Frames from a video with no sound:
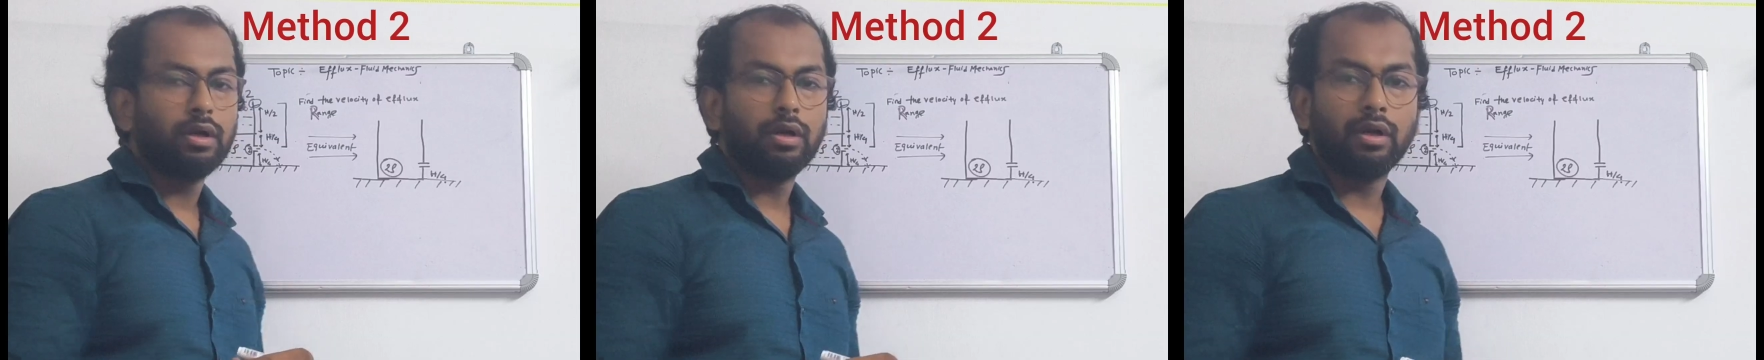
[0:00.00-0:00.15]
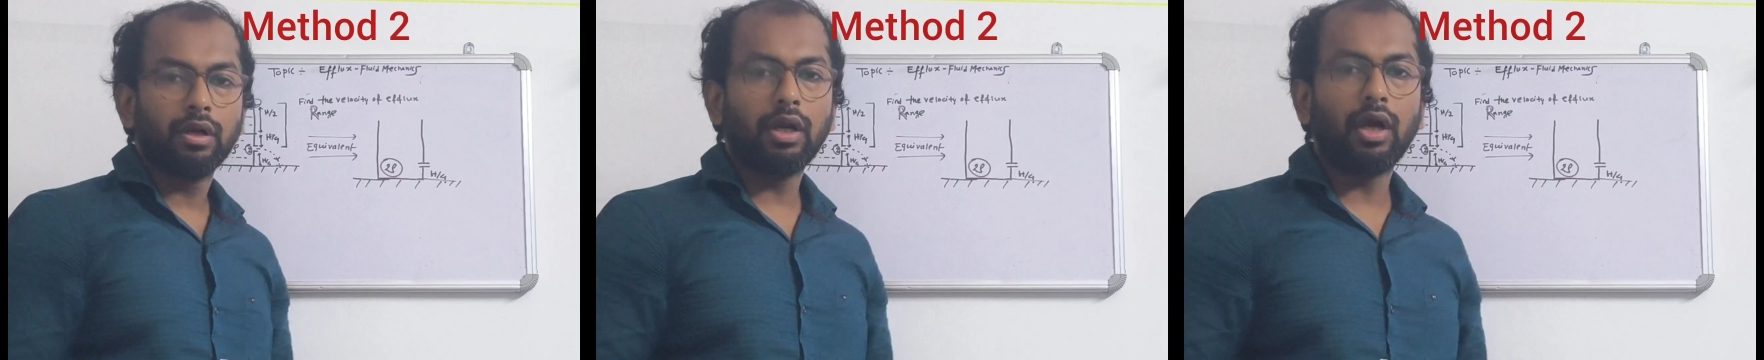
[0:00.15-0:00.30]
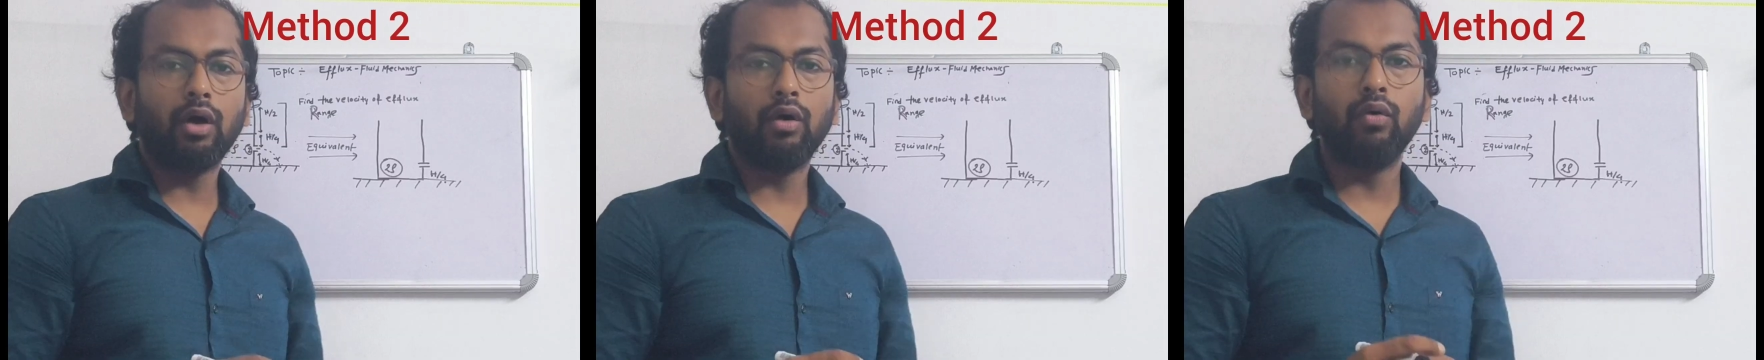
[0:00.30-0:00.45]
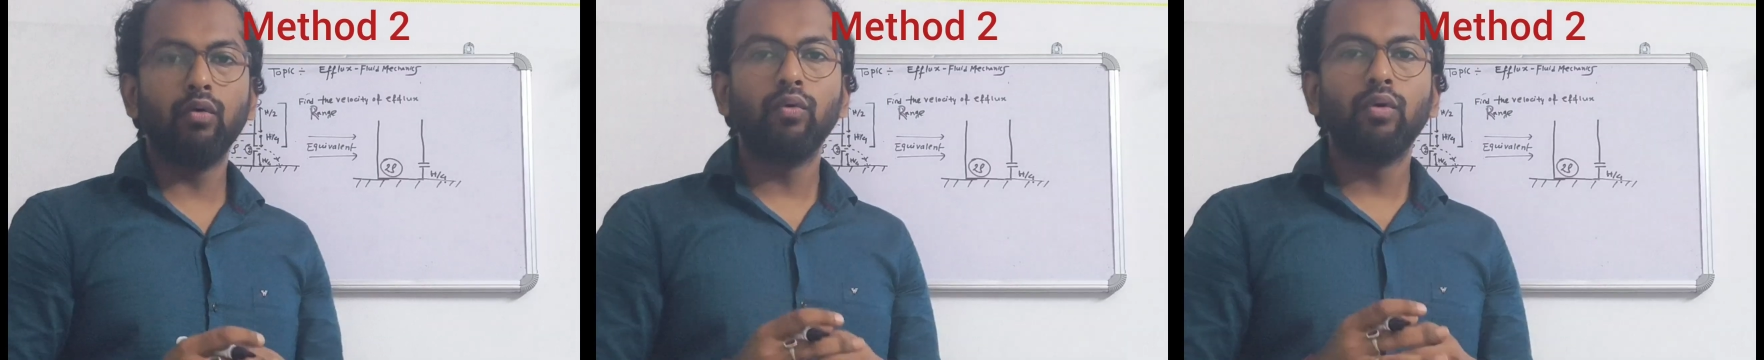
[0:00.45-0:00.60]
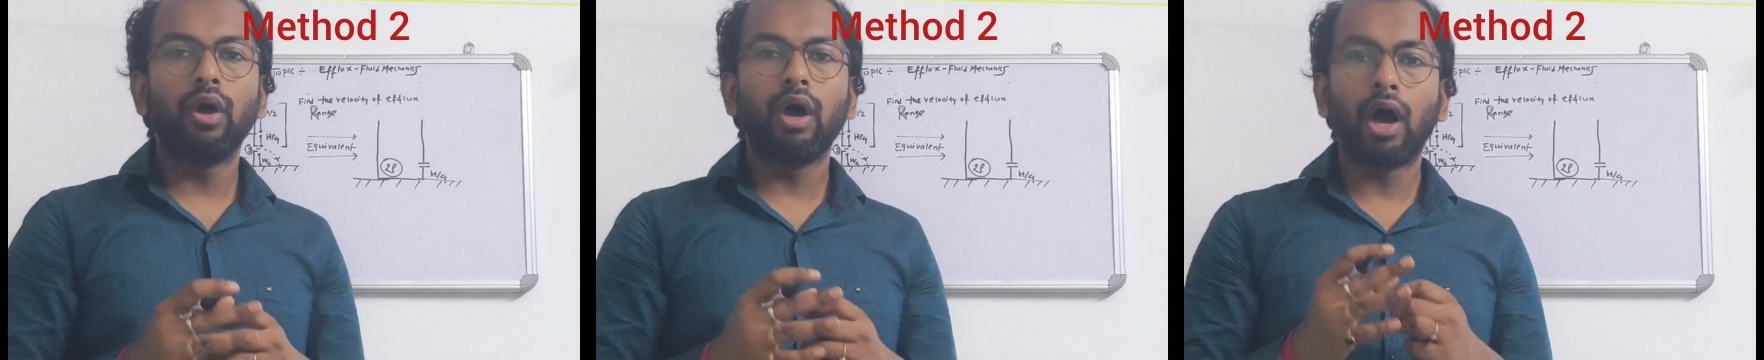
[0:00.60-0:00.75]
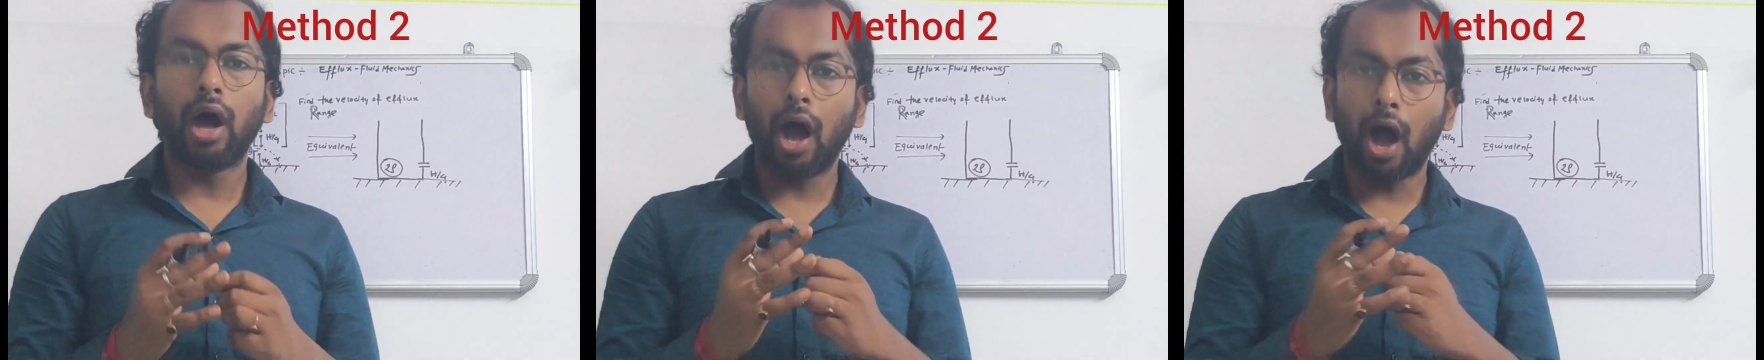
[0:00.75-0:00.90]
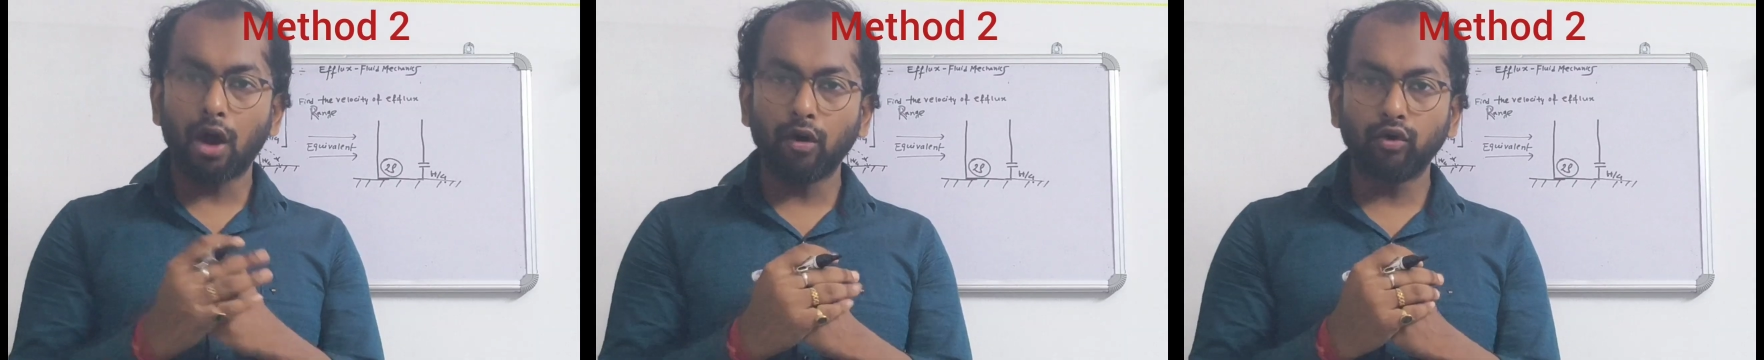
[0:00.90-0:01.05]
Now,
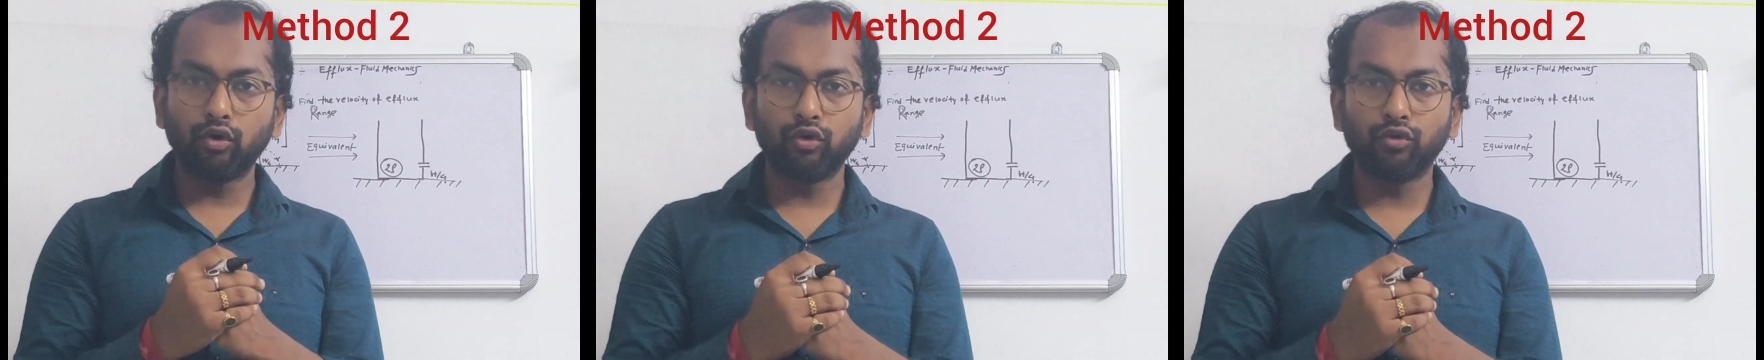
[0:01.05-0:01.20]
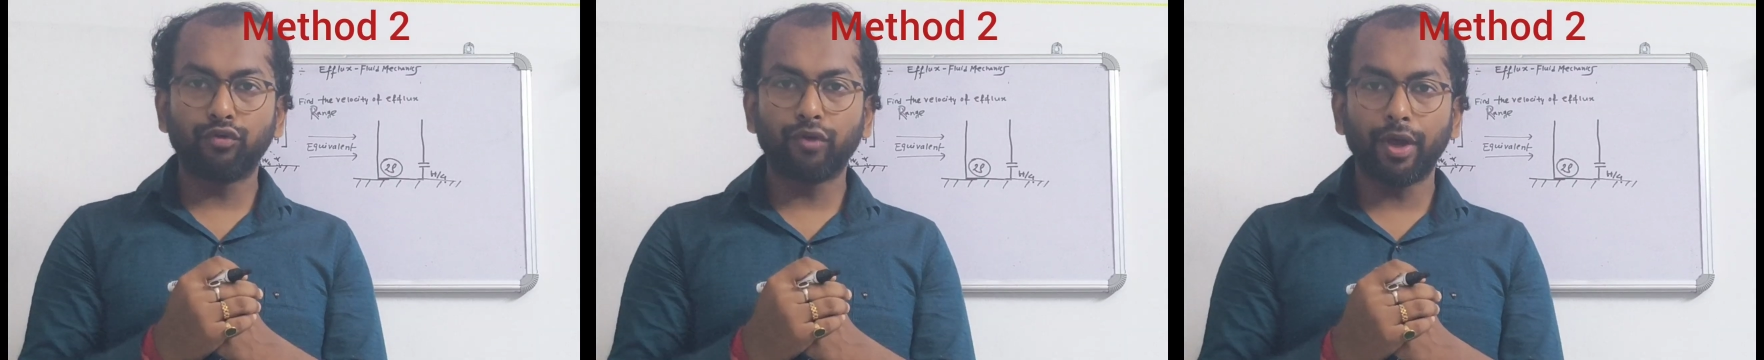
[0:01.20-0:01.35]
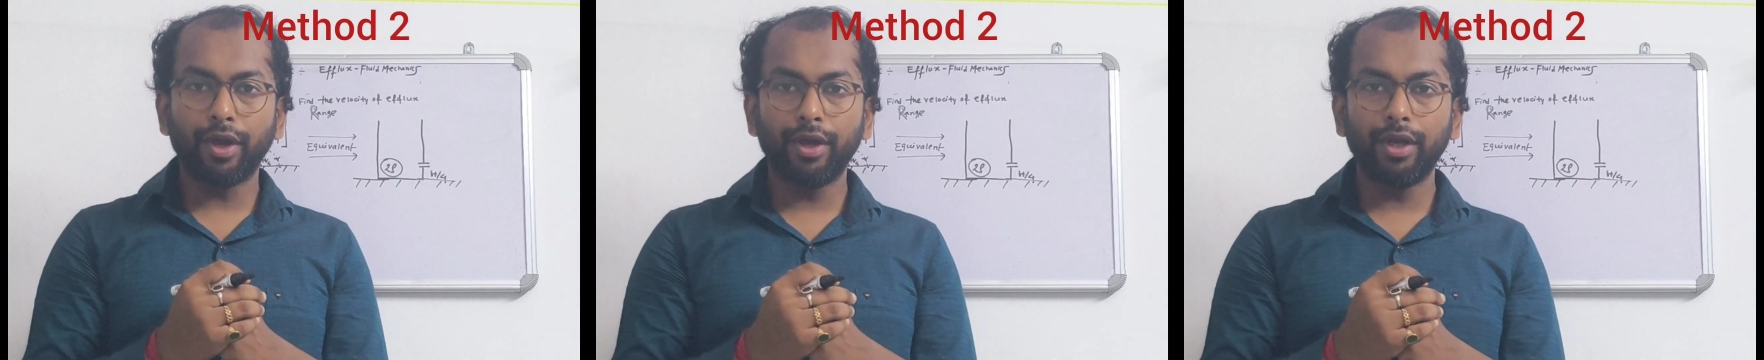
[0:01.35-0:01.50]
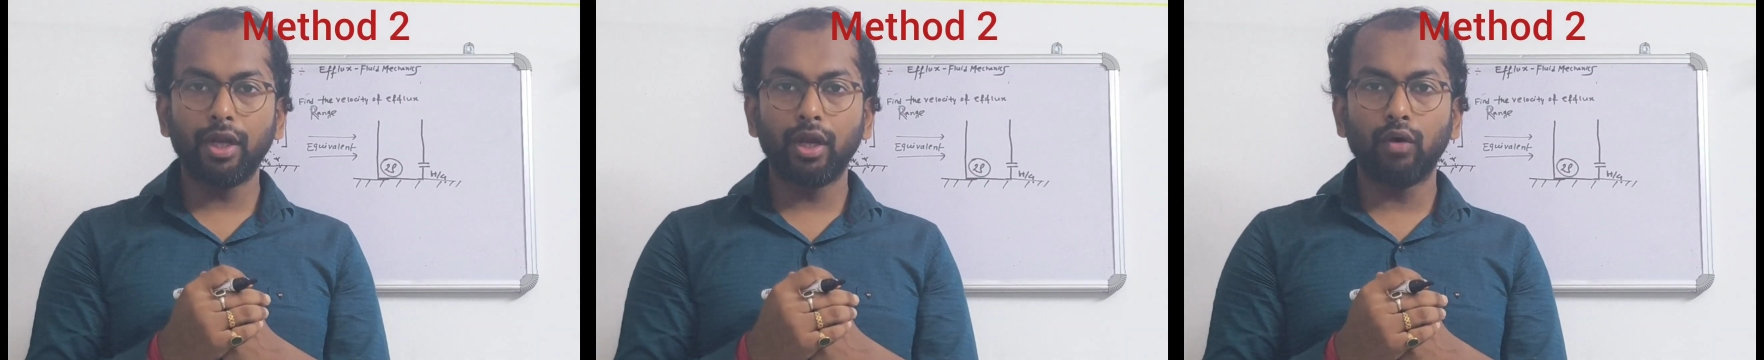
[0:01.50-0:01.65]
how to find